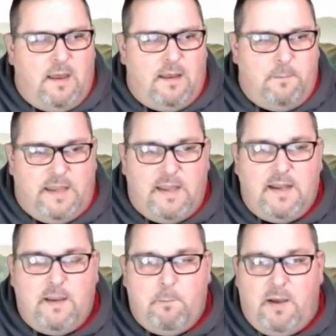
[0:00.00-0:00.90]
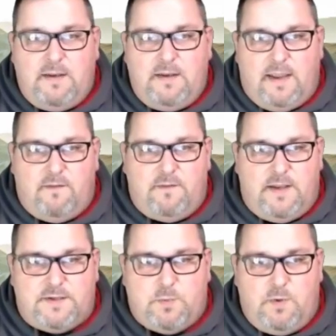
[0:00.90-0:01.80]
Beginning Monday of
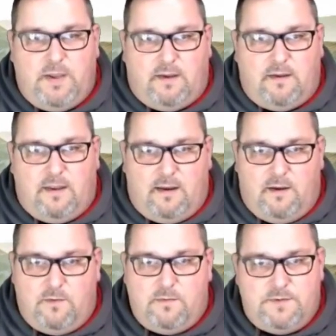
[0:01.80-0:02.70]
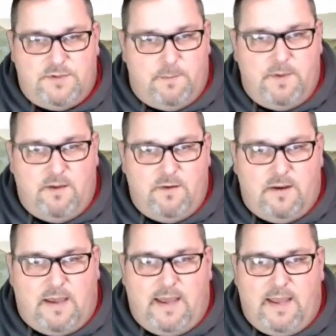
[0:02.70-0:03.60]
next week, I know, Jimmy, you
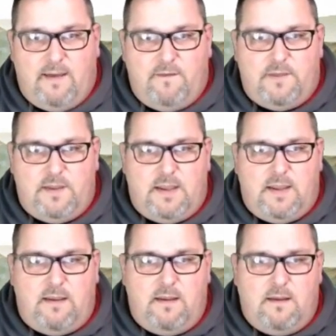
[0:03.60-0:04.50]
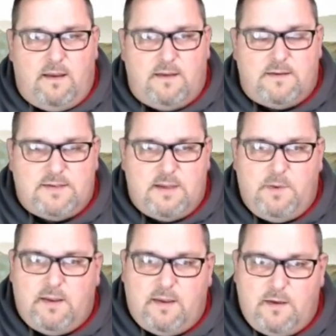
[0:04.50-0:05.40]
and I have the
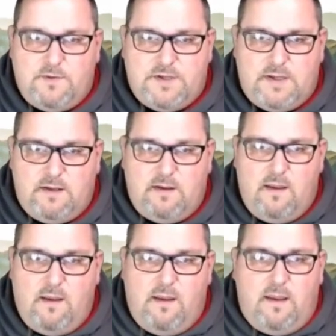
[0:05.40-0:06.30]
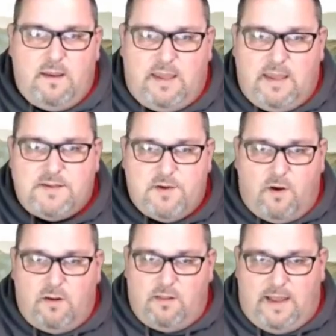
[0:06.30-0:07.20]
Summit Coaching
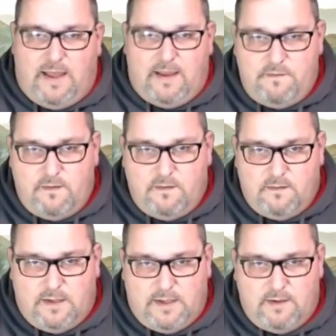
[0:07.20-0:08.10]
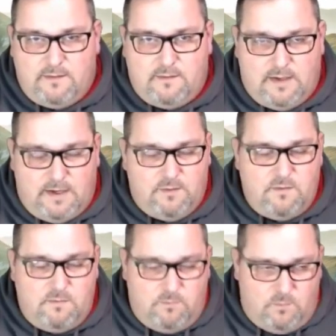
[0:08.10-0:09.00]
Kickstart Live, and
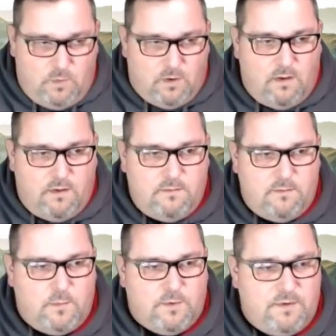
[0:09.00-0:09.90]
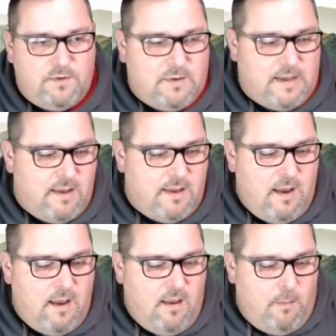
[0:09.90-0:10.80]
Daniel, we're doing that
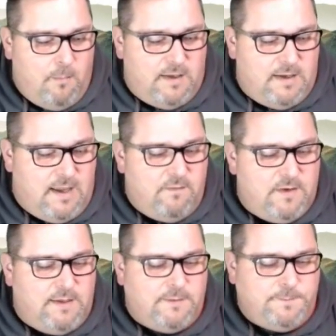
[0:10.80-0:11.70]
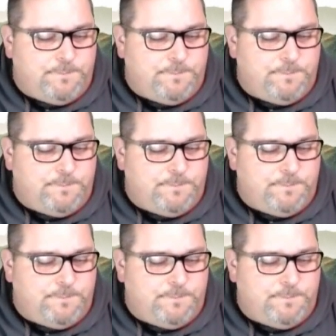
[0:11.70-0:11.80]
Monday evening.